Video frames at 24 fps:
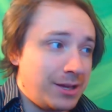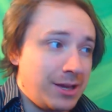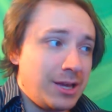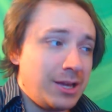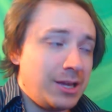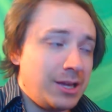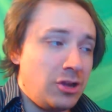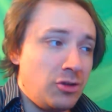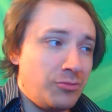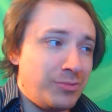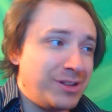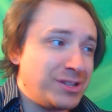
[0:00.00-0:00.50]

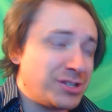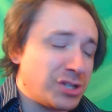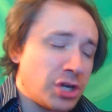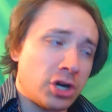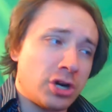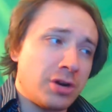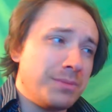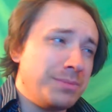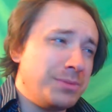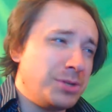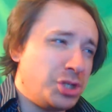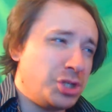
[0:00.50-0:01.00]
humans are
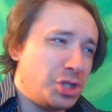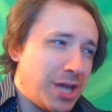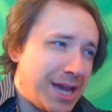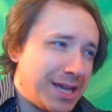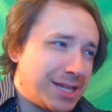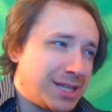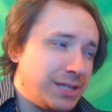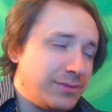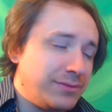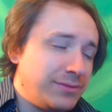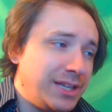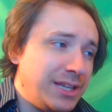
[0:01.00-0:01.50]

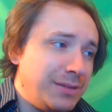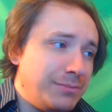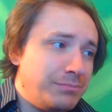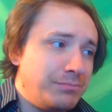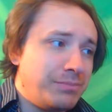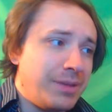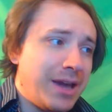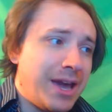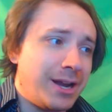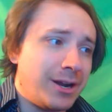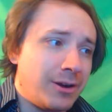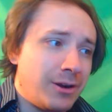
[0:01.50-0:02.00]
objectively
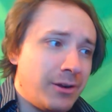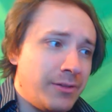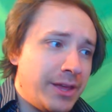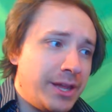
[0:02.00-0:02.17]
better